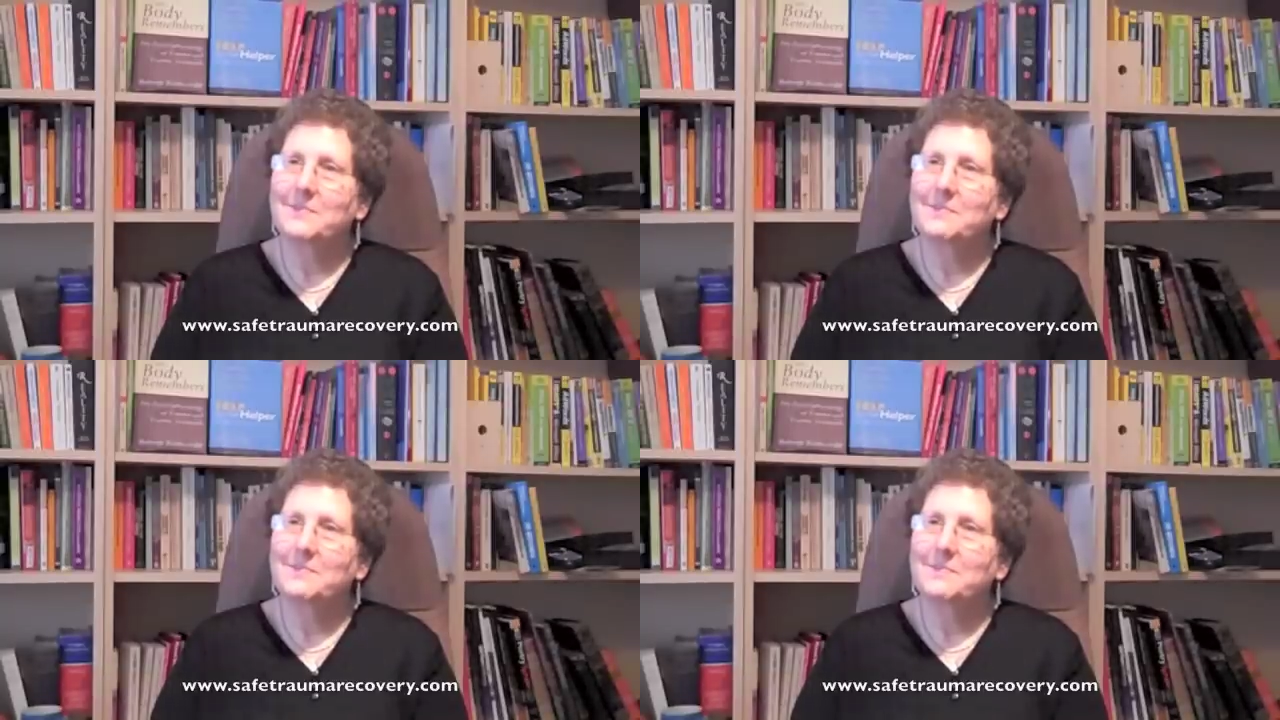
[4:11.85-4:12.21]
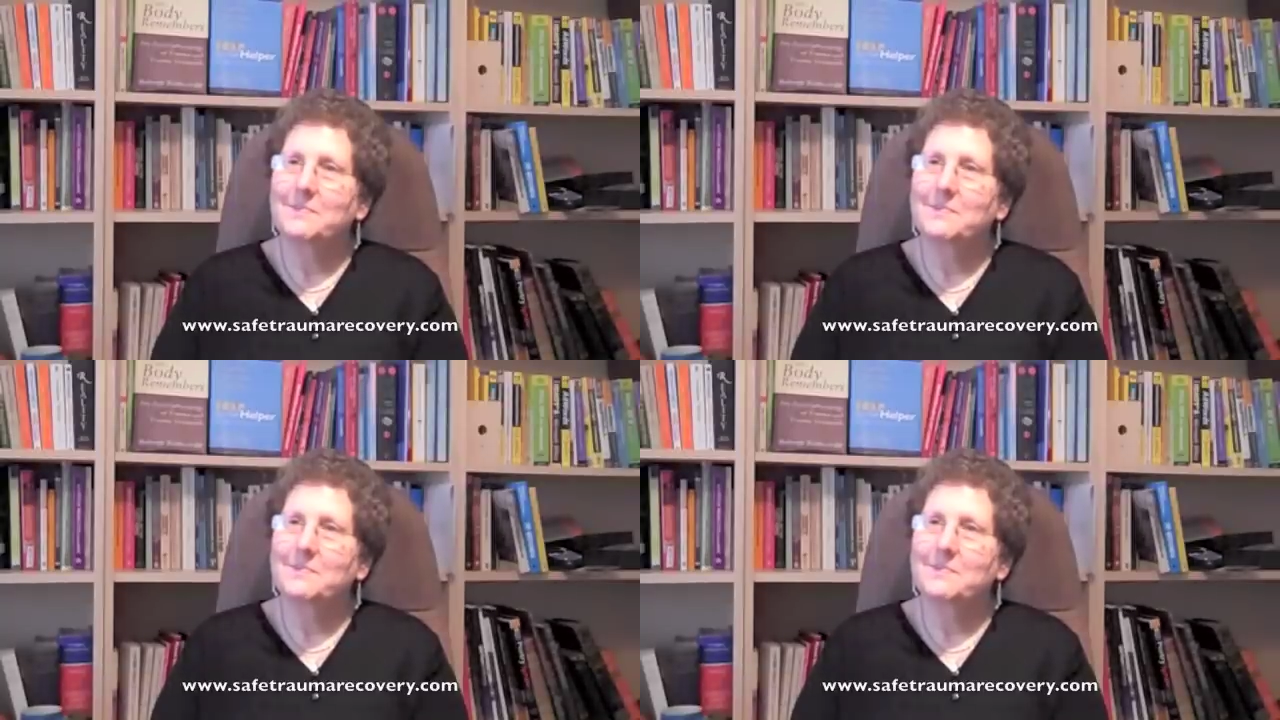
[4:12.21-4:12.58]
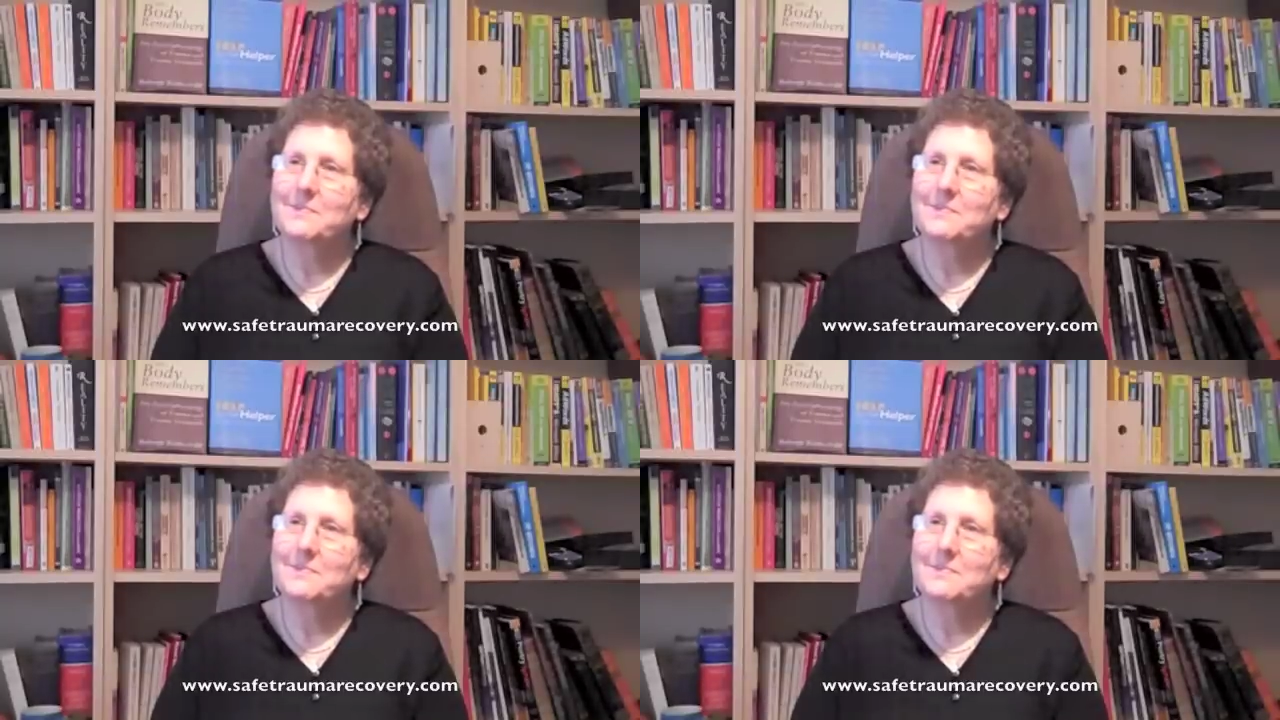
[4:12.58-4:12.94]
the next in
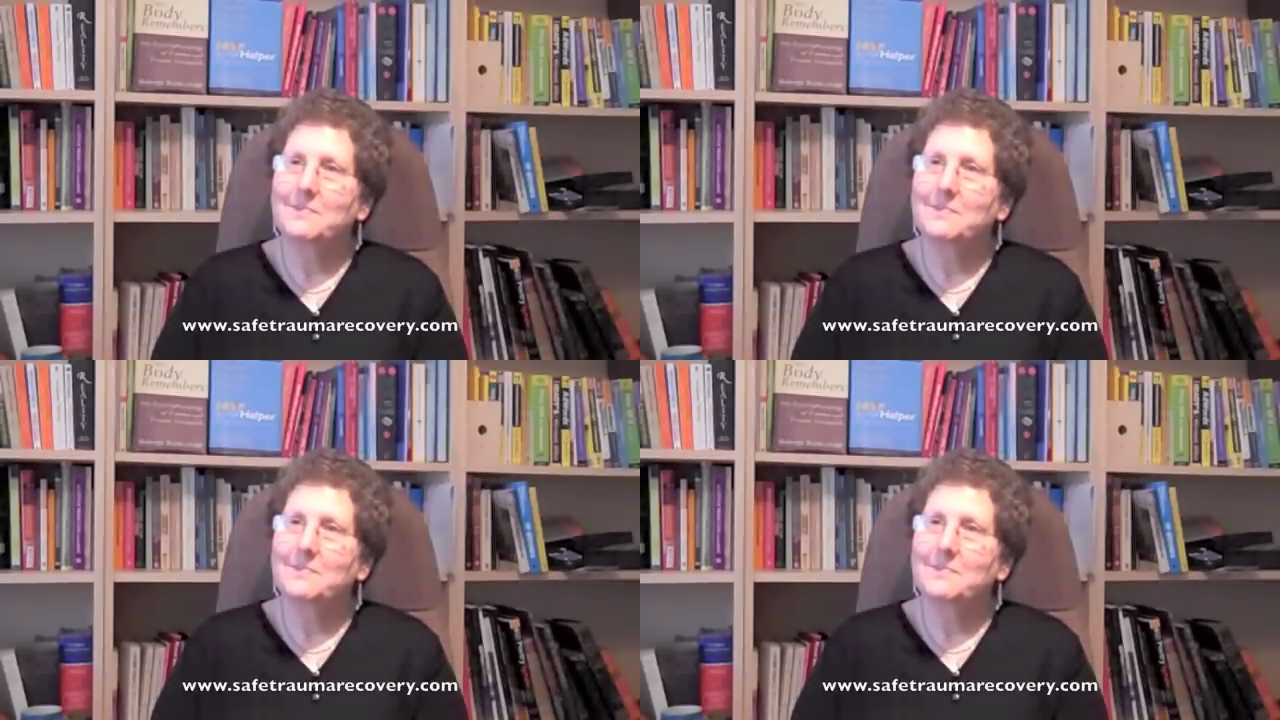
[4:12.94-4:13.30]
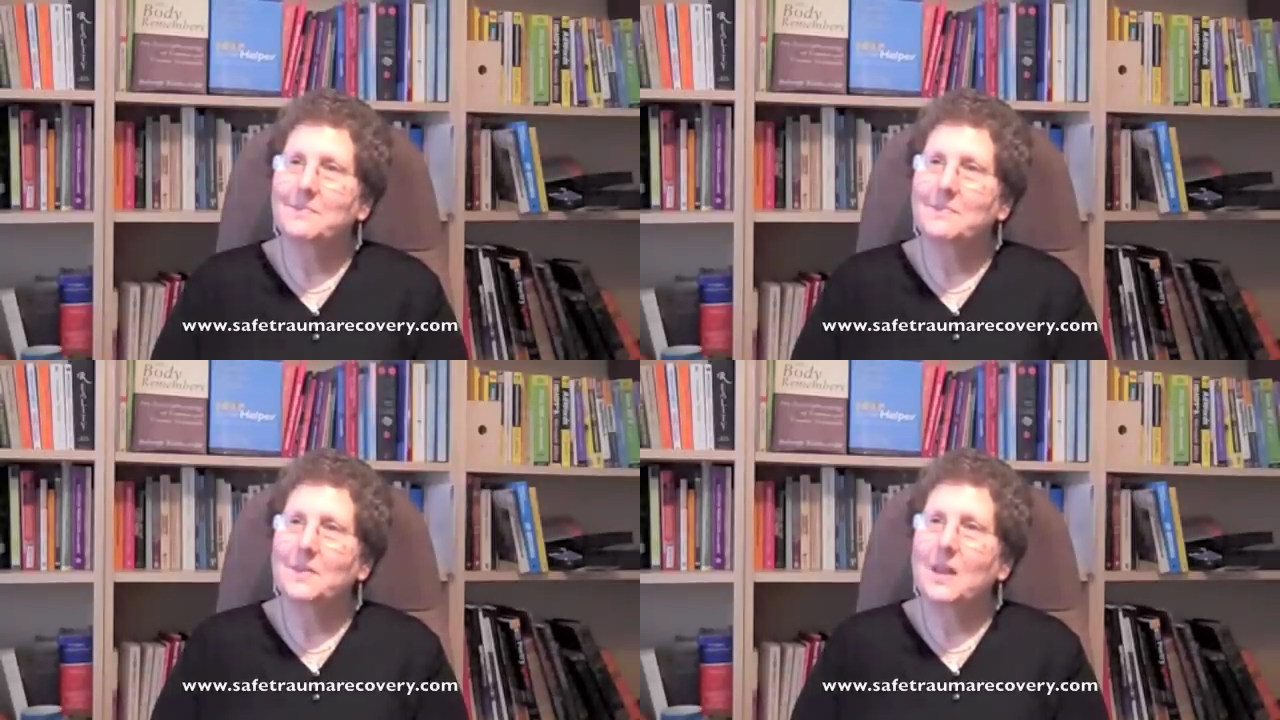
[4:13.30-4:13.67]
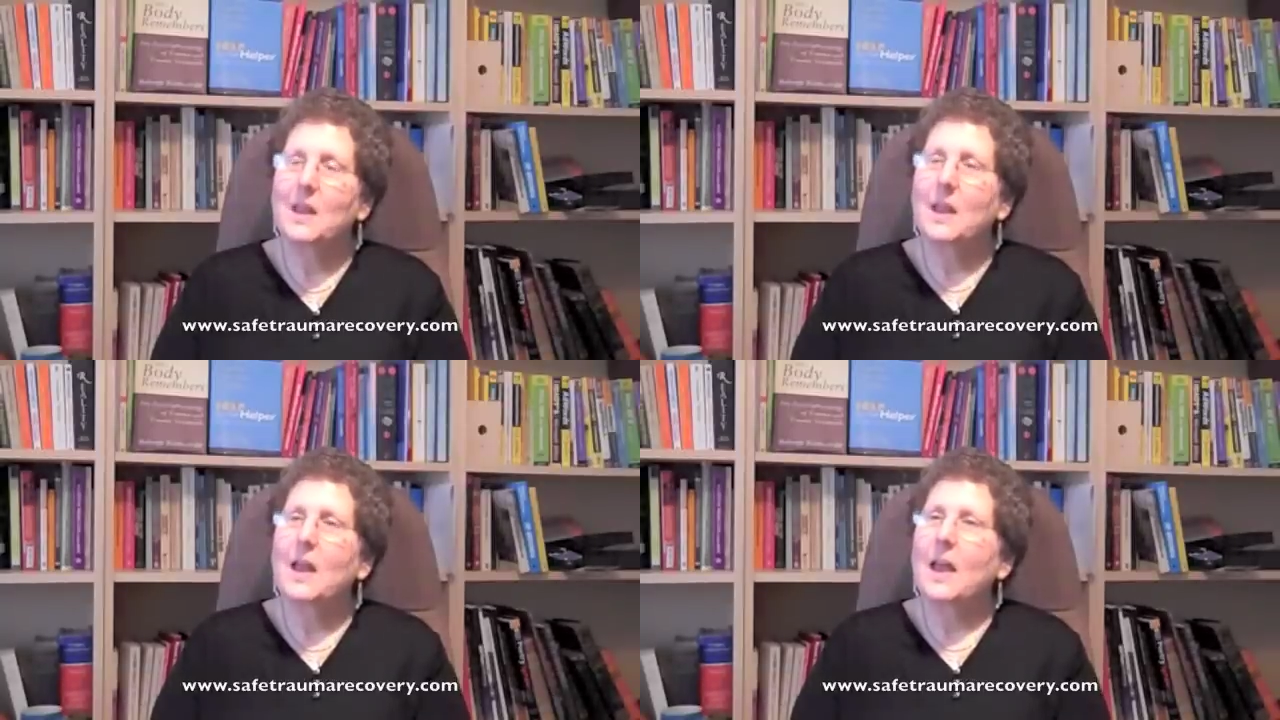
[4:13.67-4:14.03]
our series of interviews.
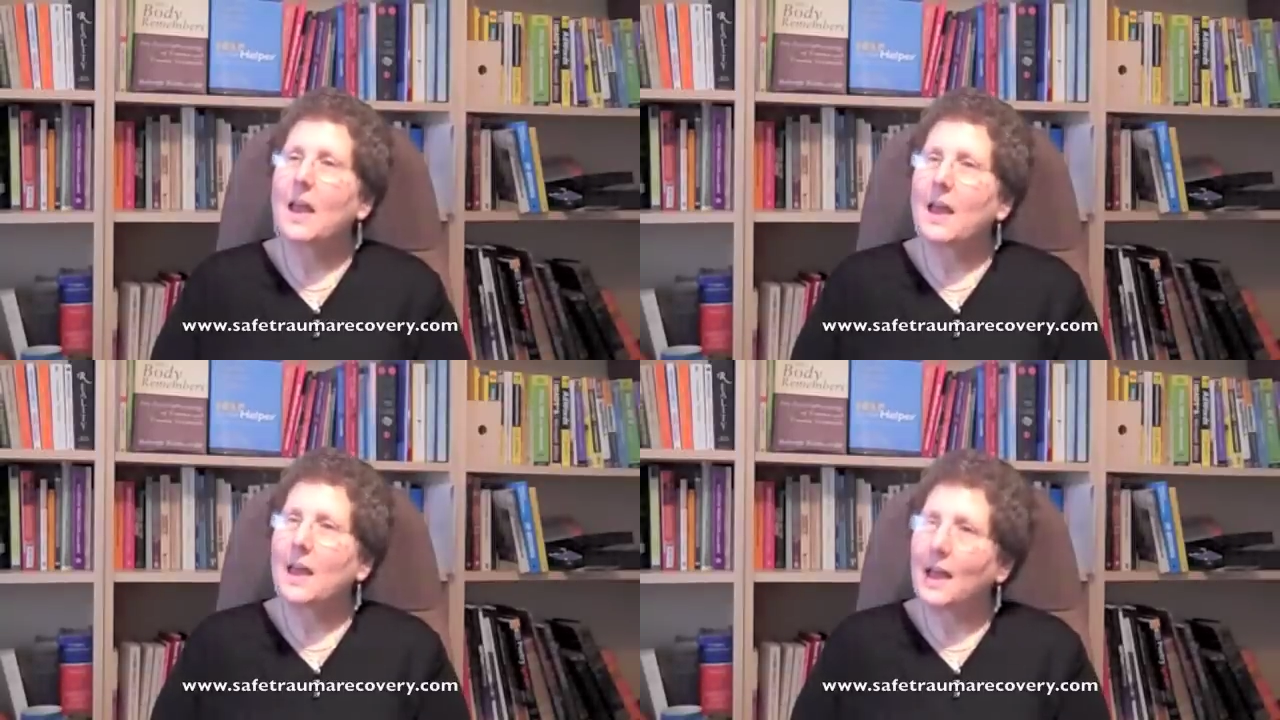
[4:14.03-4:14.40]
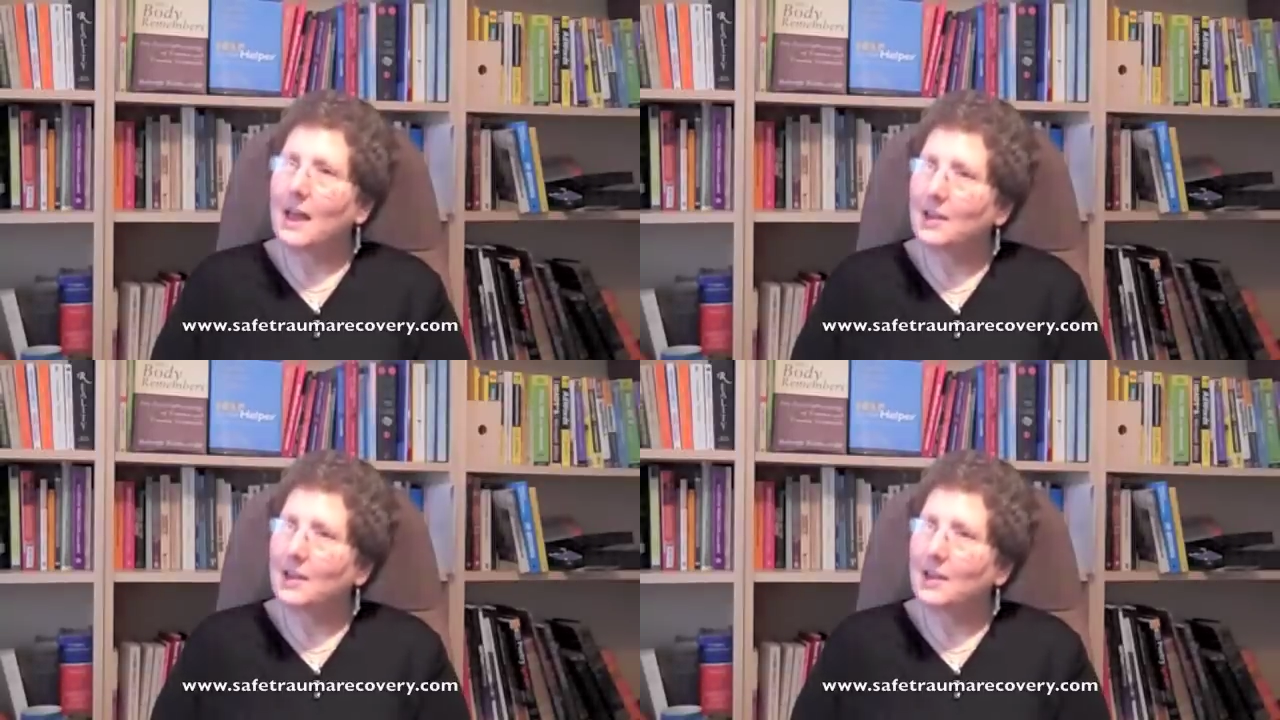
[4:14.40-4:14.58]
Thanks very much.